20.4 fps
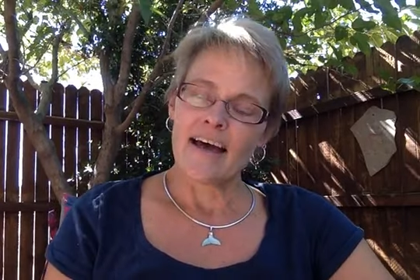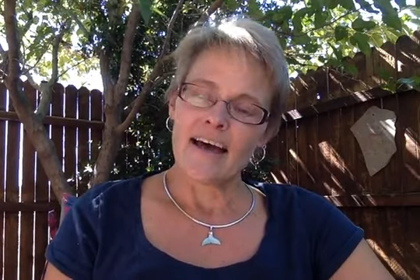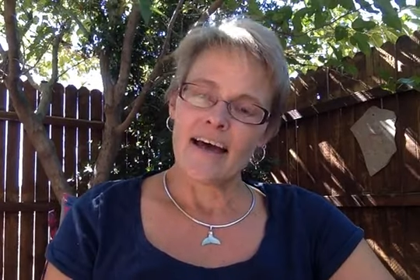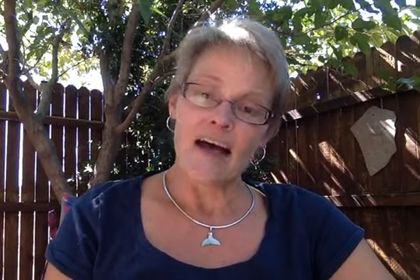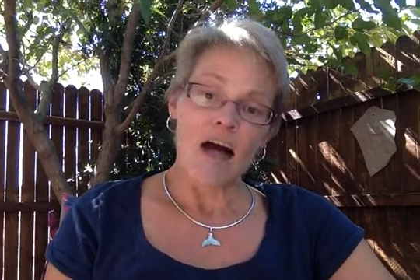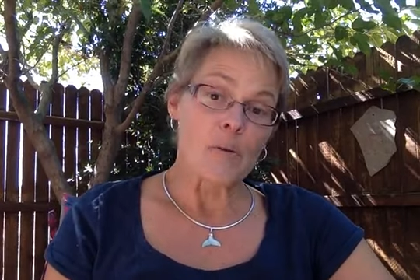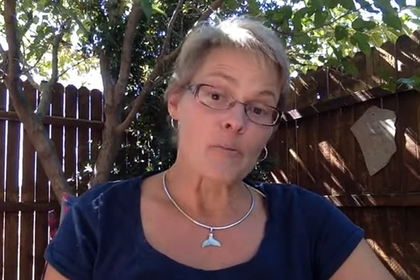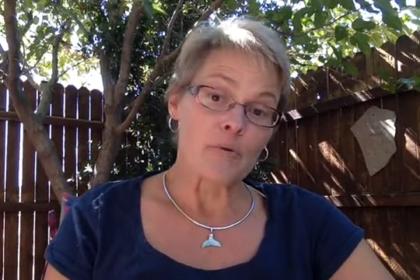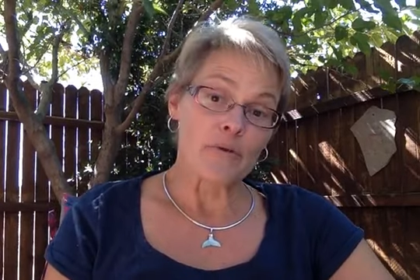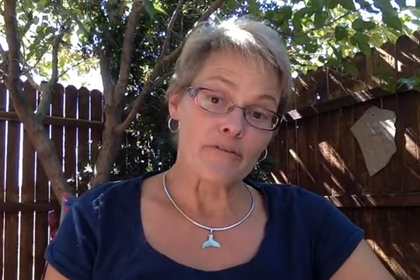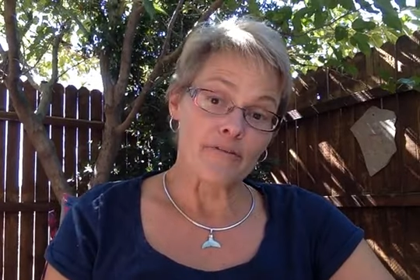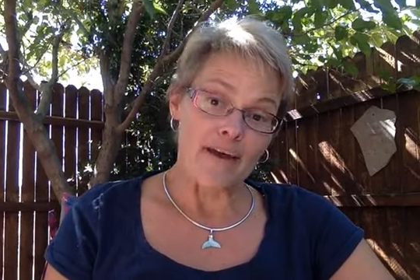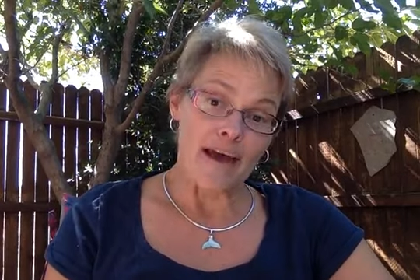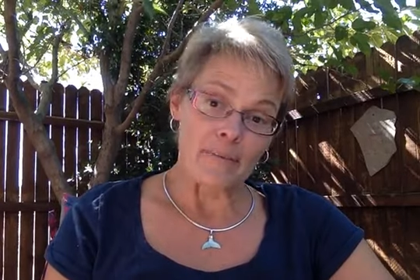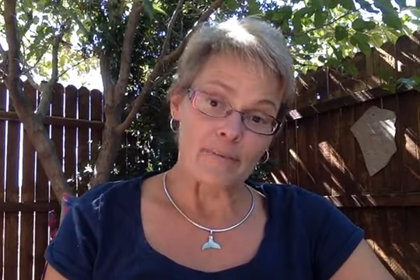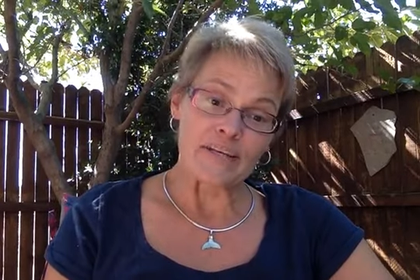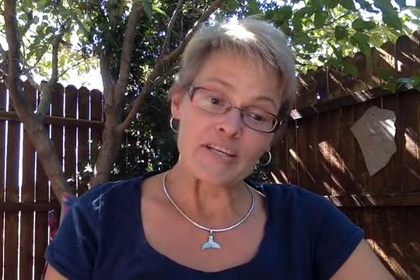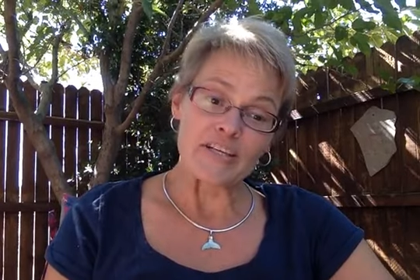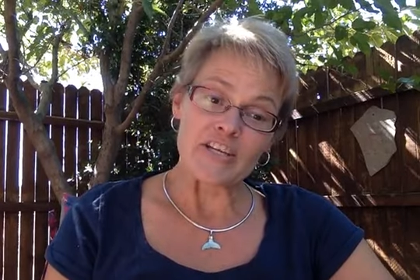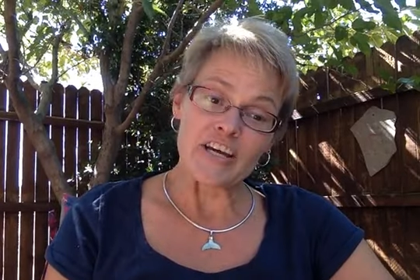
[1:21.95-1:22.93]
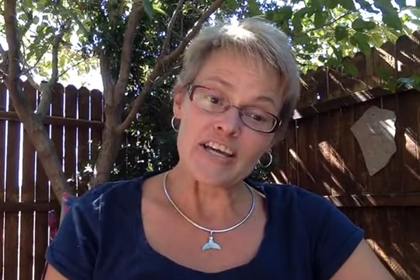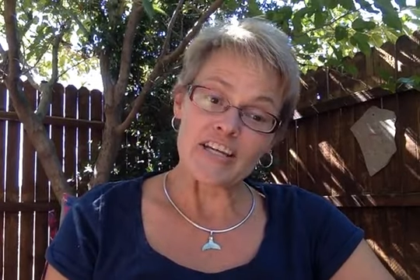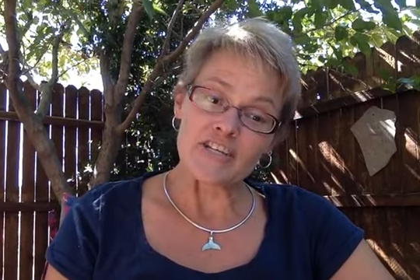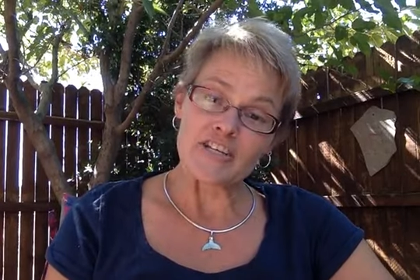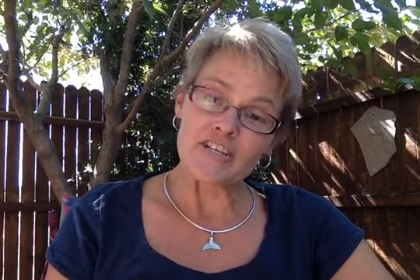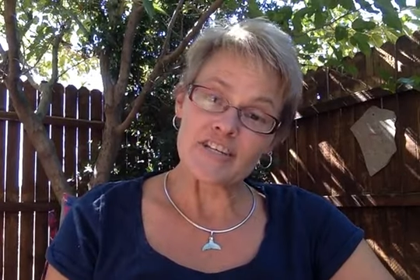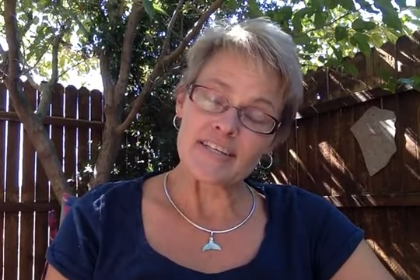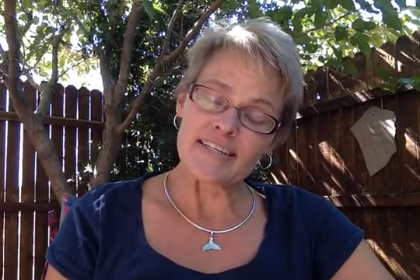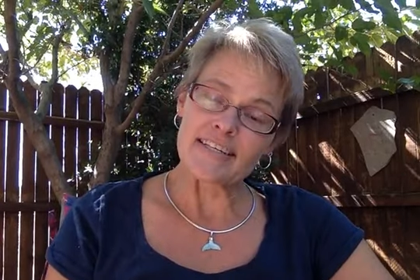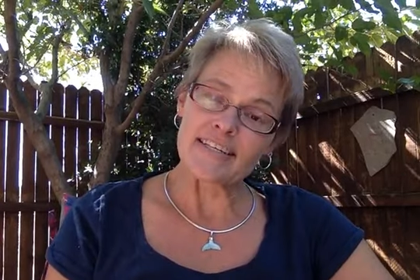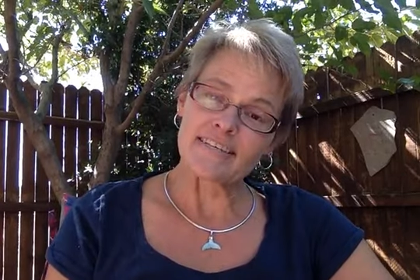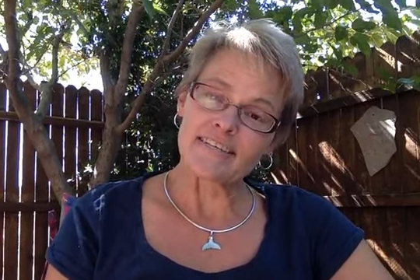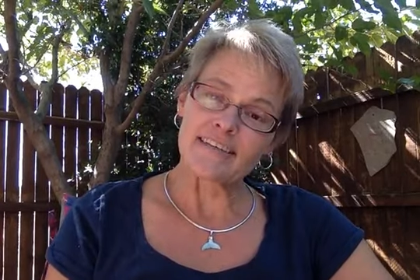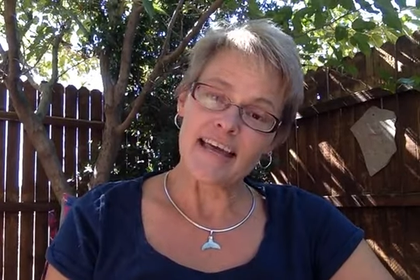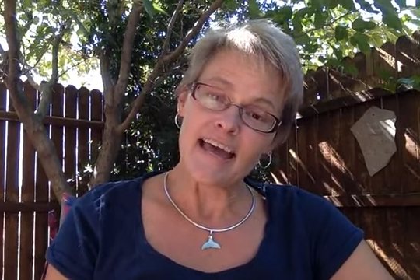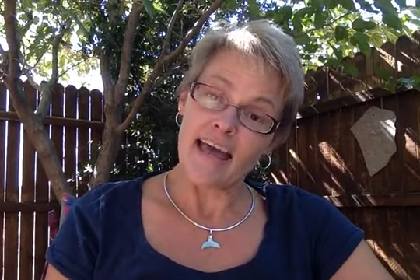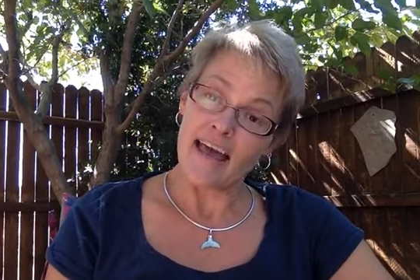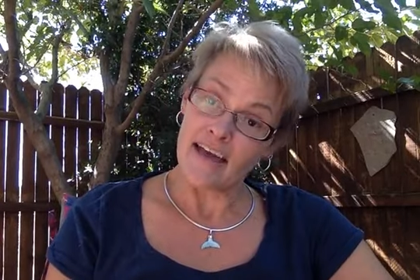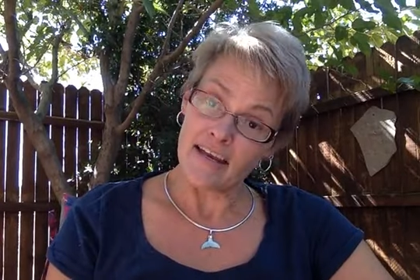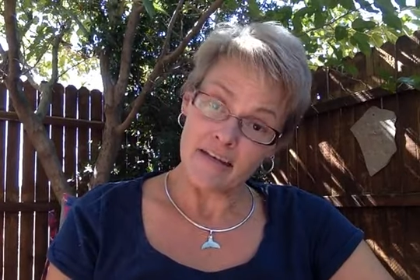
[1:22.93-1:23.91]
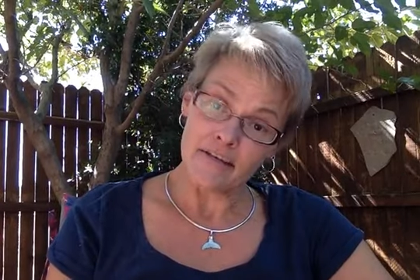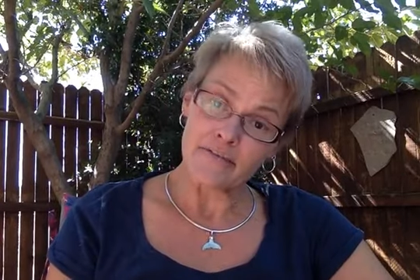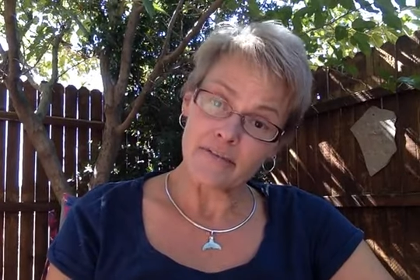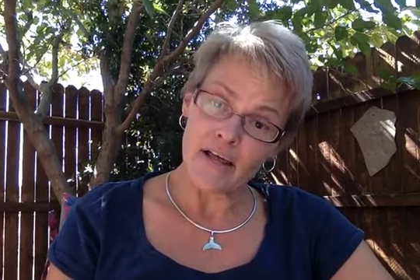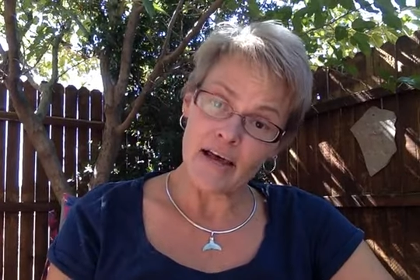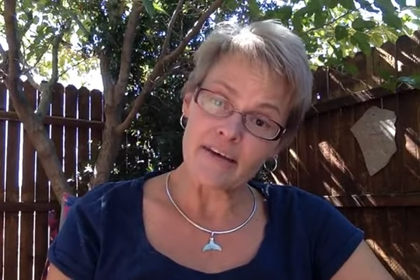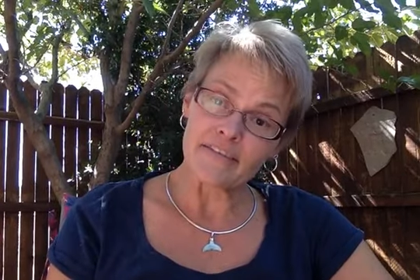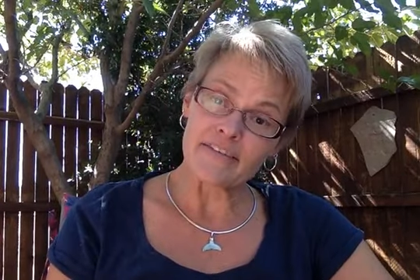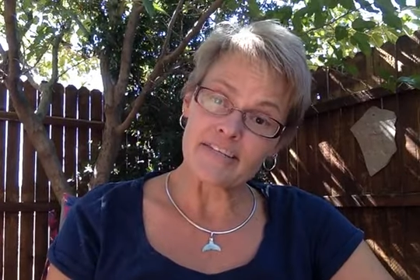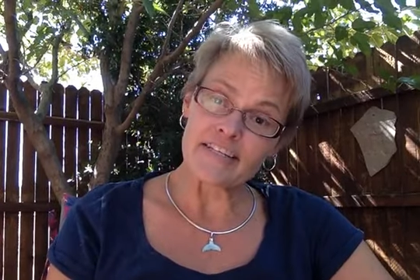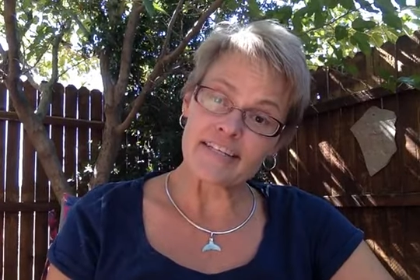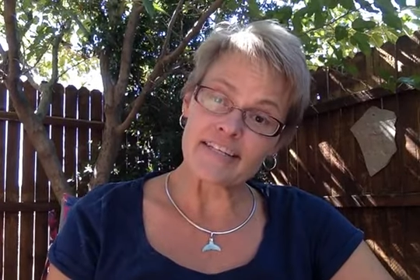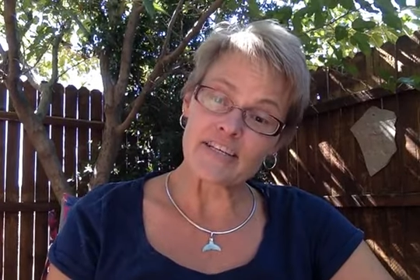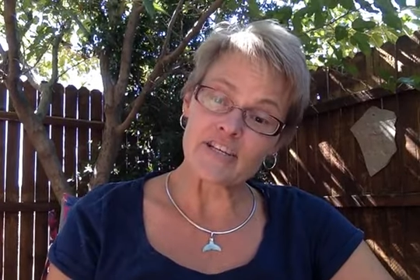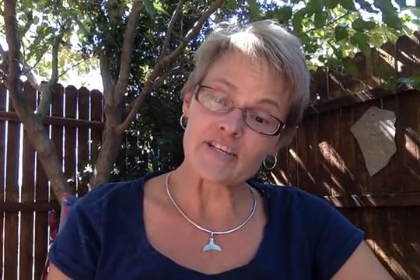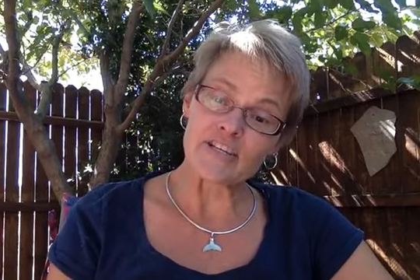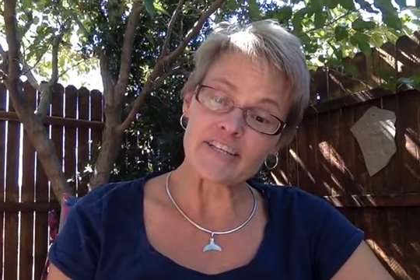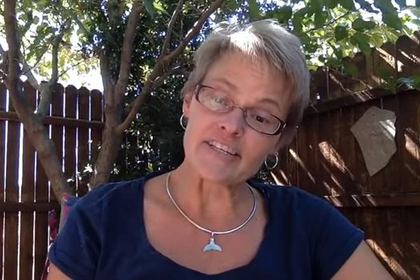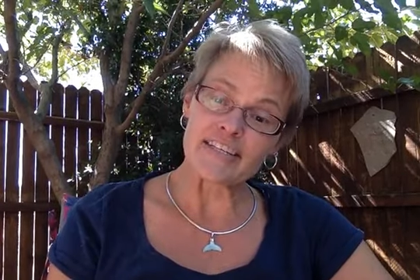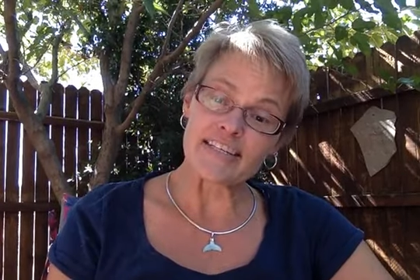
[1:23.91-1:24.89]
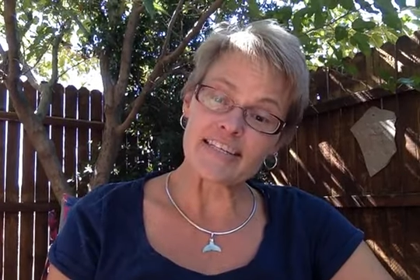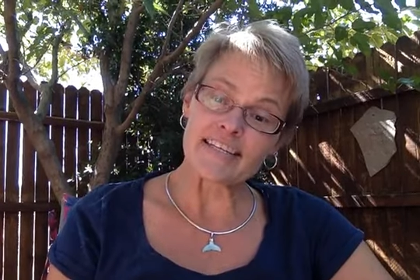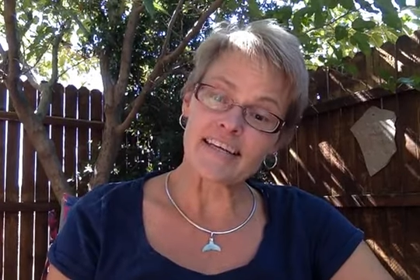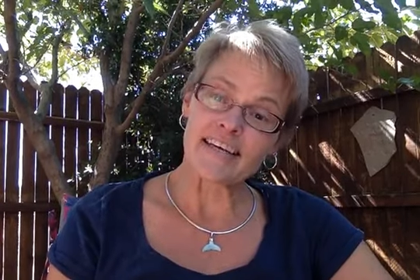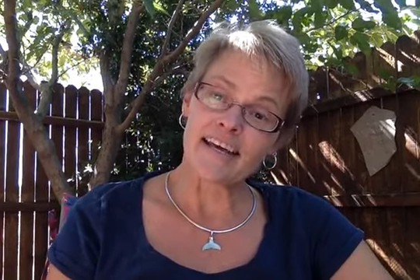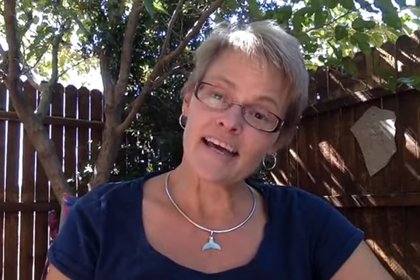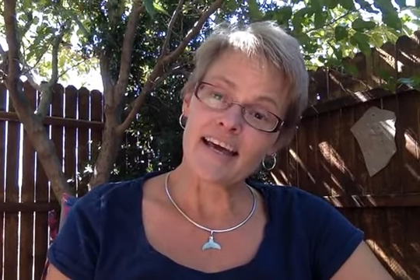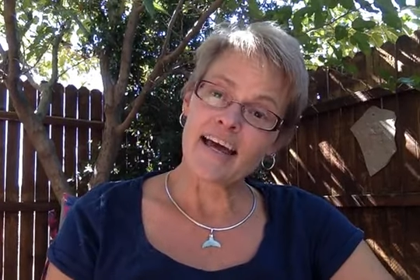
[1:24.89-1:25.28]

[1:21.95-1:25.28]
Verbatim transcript: help with family changes, end of life decisions,